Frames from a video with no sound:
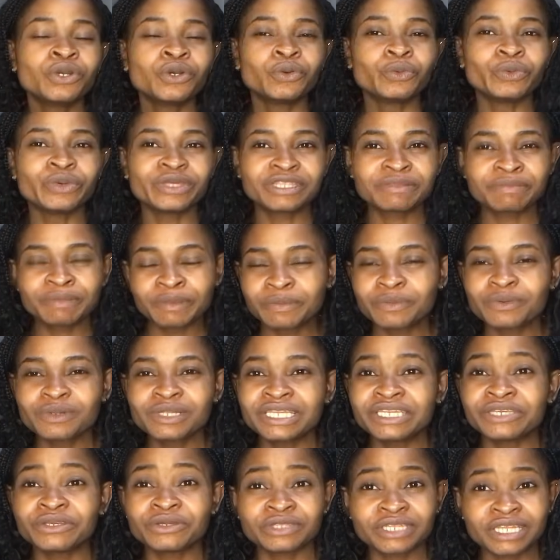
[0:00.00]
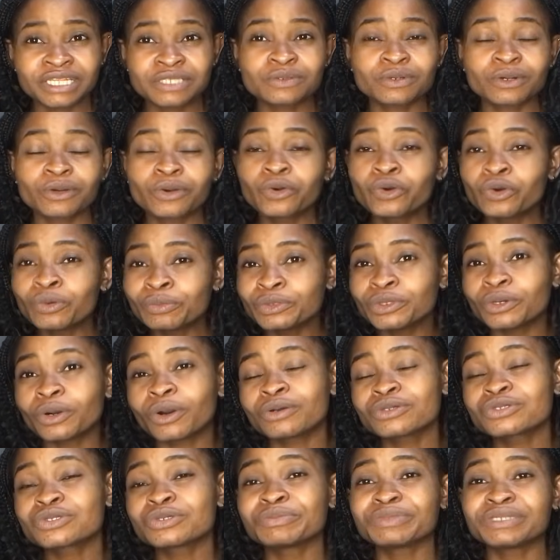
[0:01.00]
with people in your network whom you
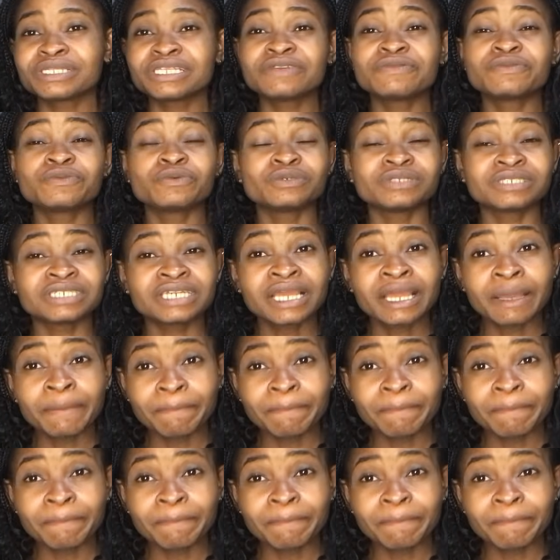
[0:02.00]
also believe would